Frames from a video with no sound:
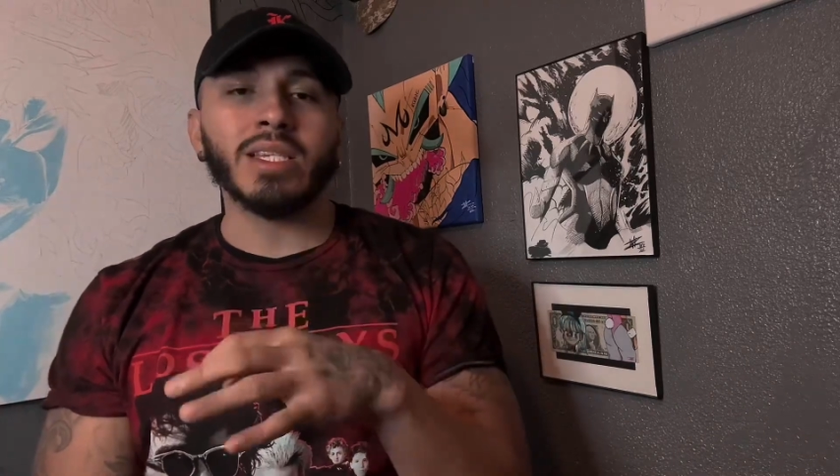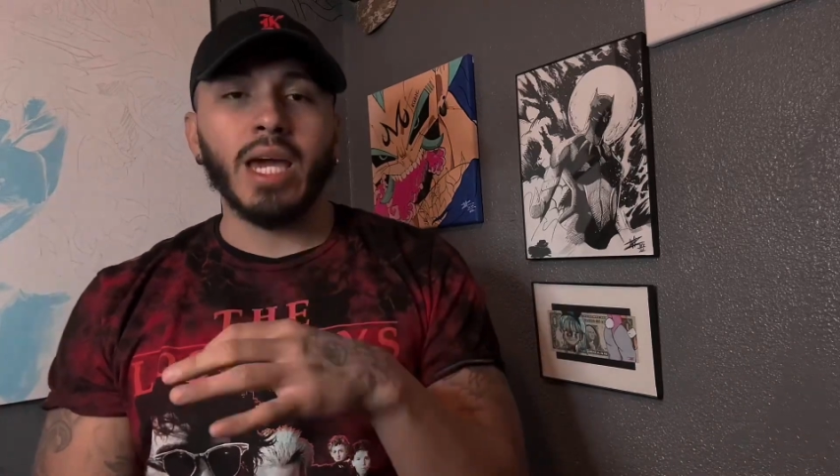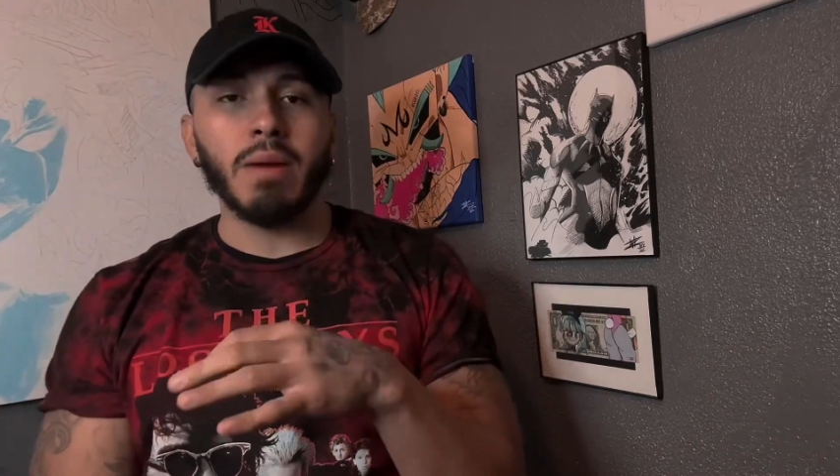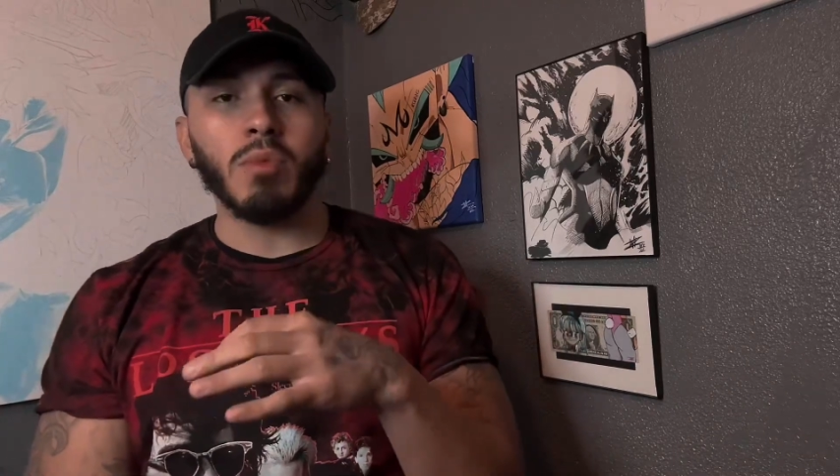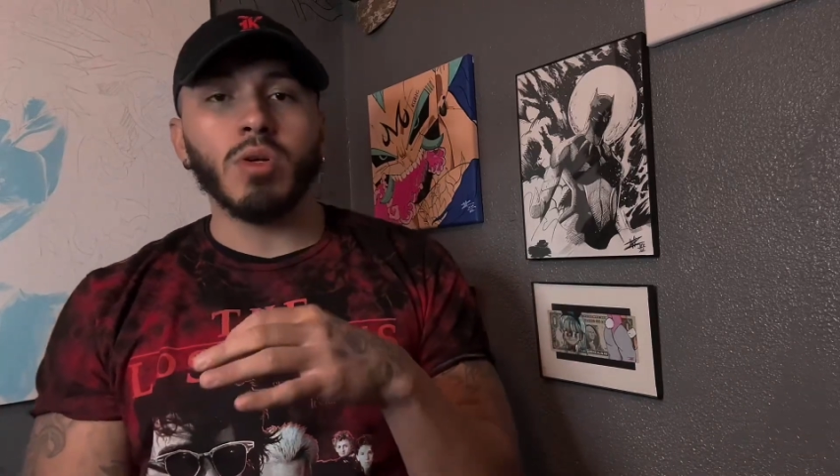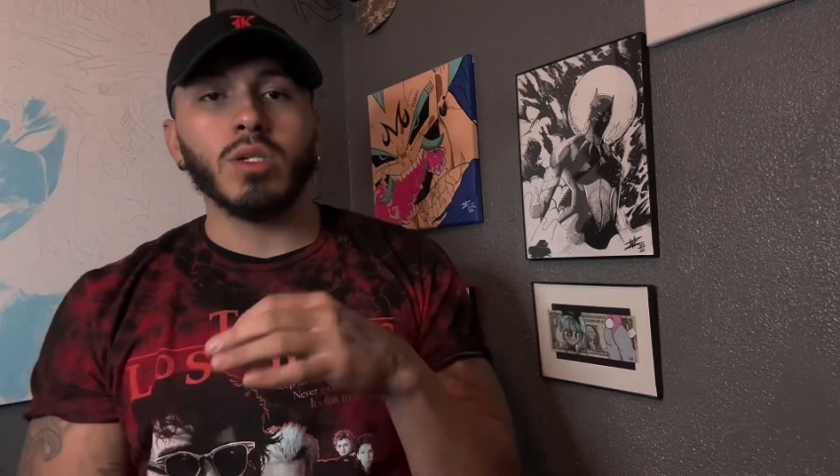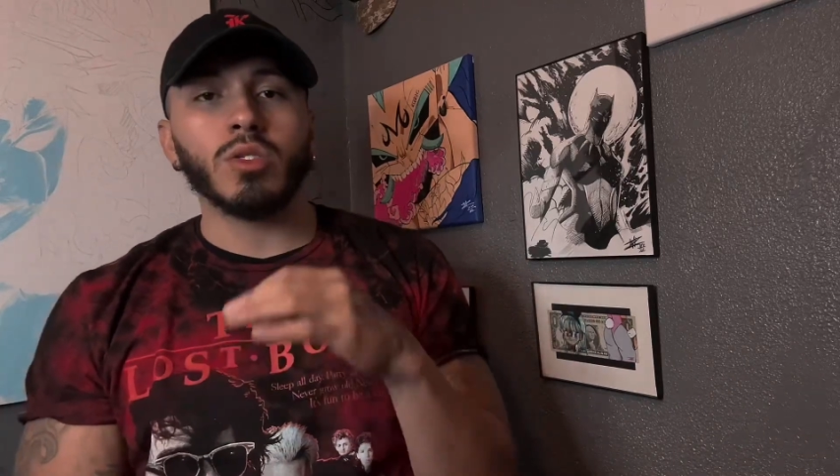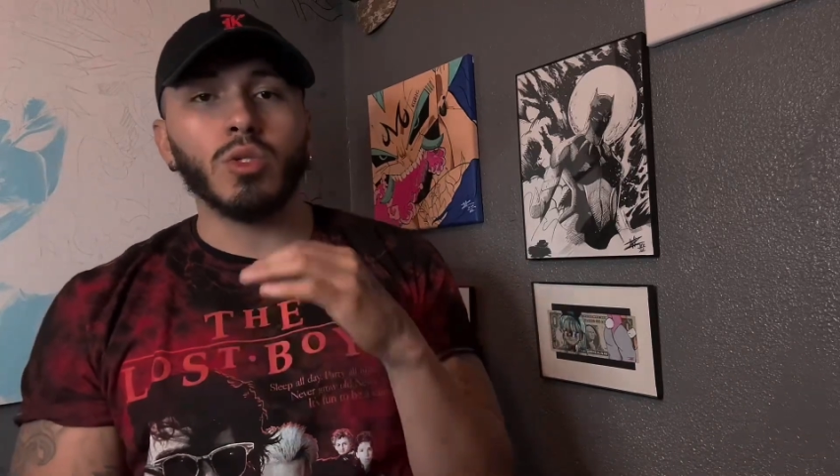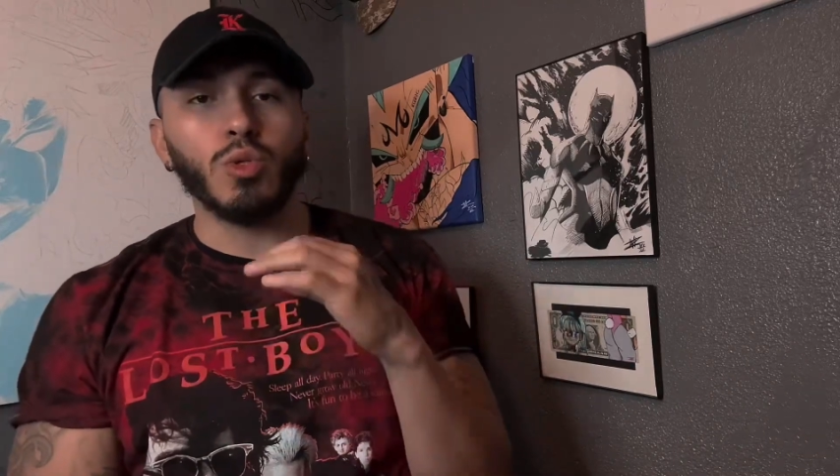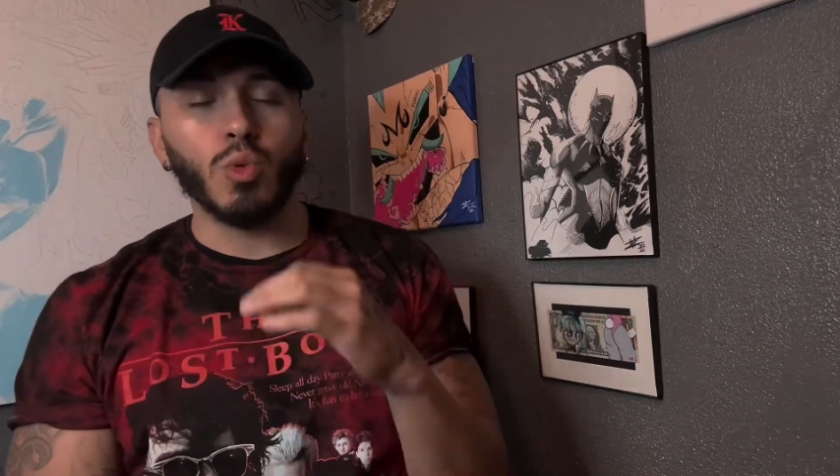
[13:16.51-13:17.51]
camera
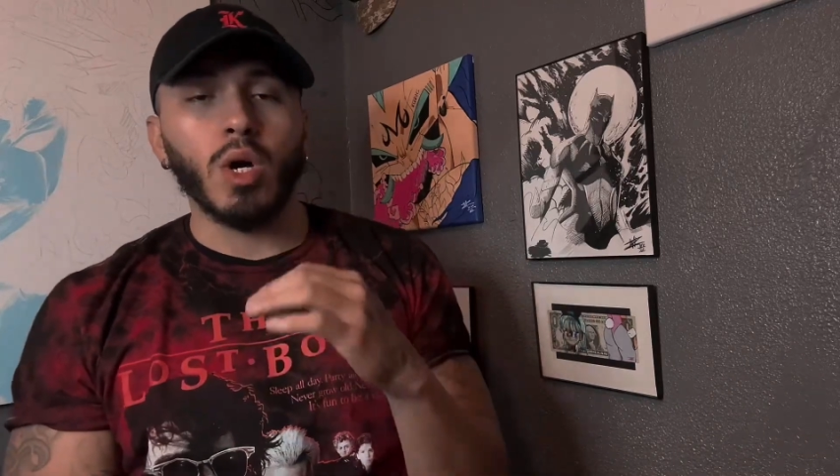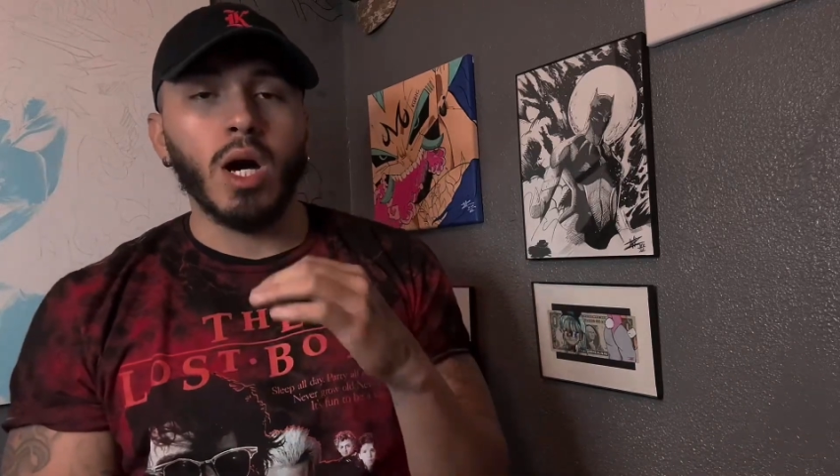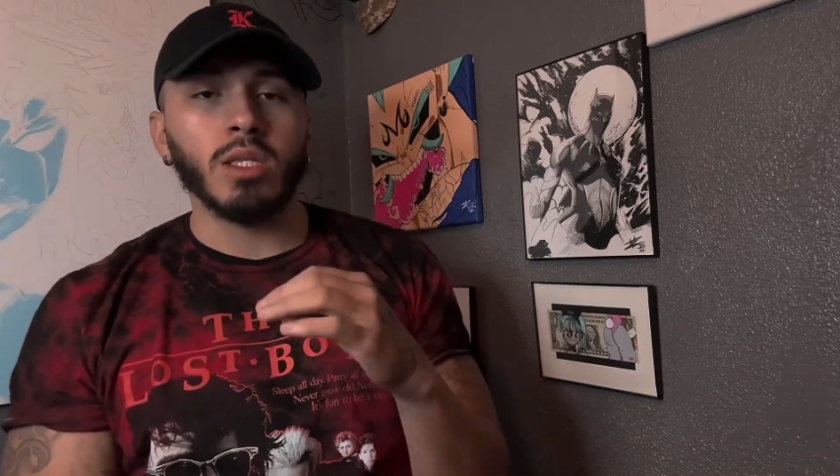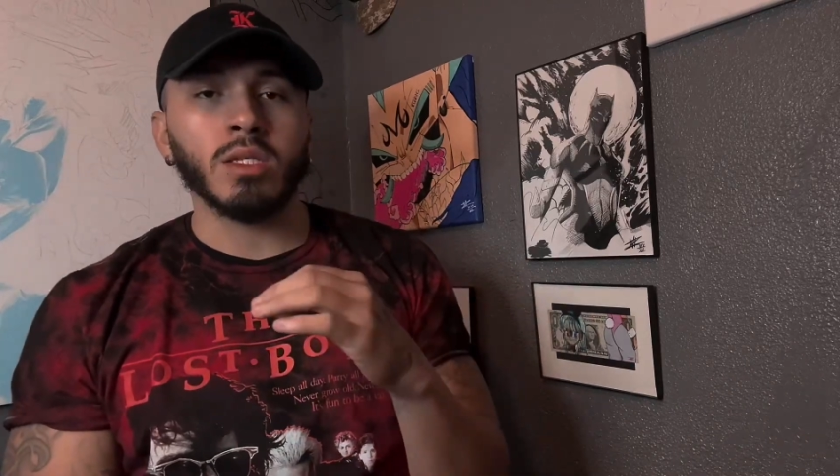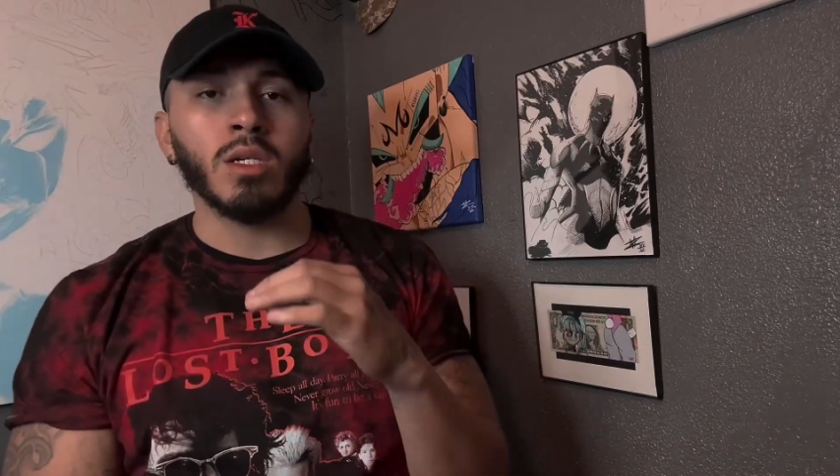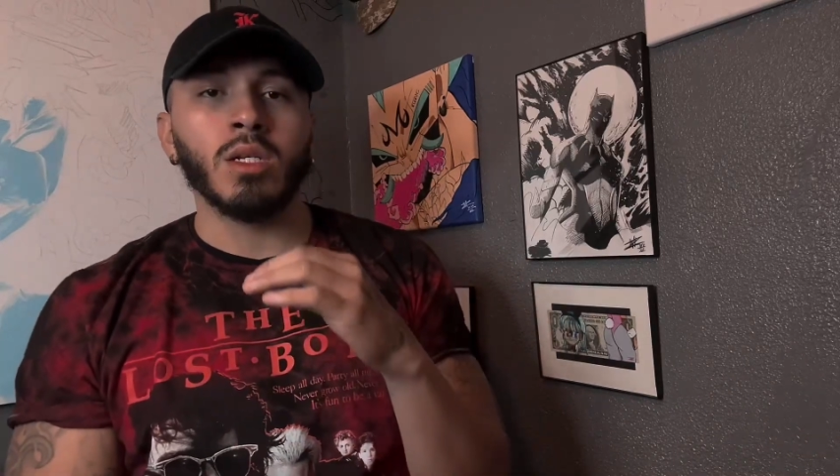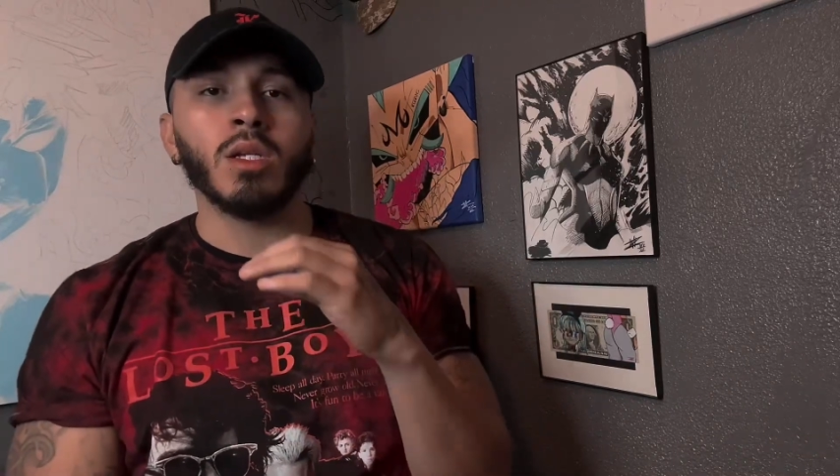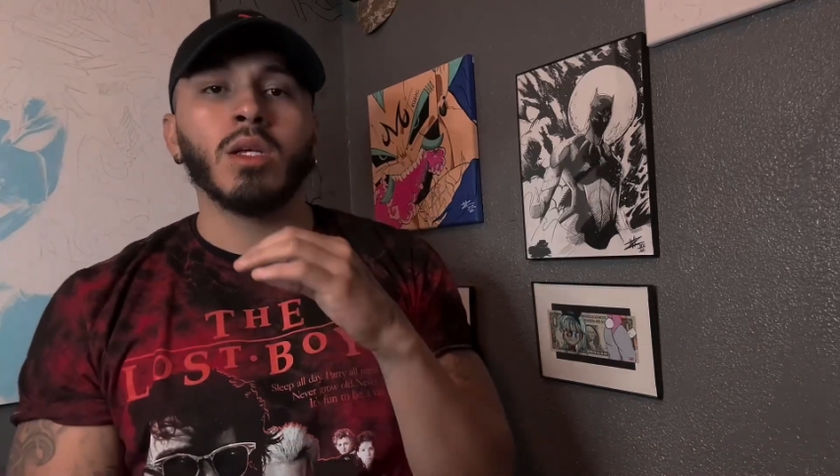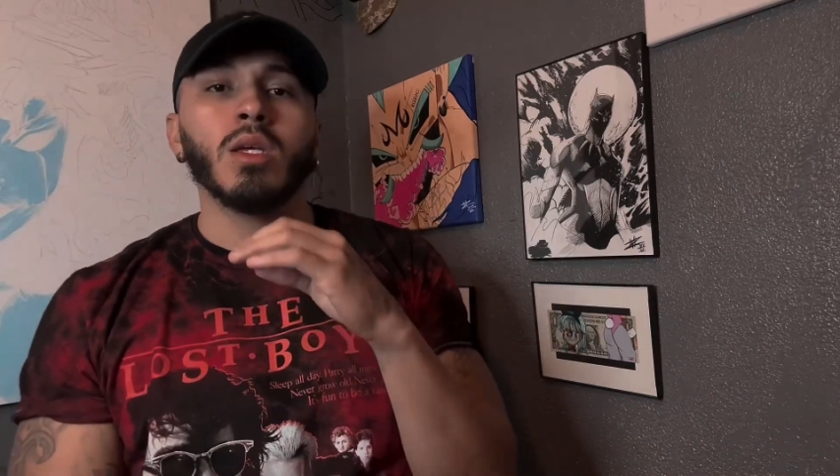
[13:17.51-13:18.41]
to do content.